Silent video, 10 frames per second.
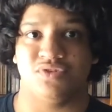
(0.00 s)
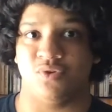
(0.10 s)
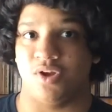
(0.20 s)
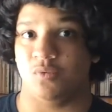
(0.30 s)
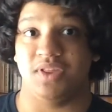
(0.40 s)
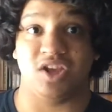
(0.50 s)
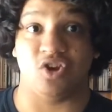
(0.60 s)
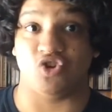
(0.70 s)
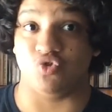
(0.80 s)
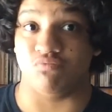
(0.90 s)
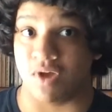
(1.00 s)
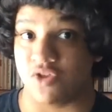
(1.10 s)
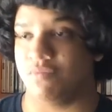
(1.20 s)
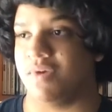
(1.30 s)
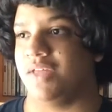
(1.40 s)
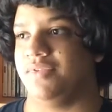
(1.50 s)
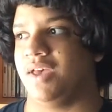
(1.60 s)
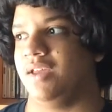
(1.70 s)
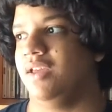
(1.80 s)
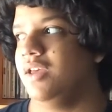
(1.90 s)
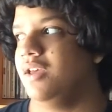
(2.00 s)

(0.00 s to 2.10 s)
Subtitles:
so I don't really care too much about that.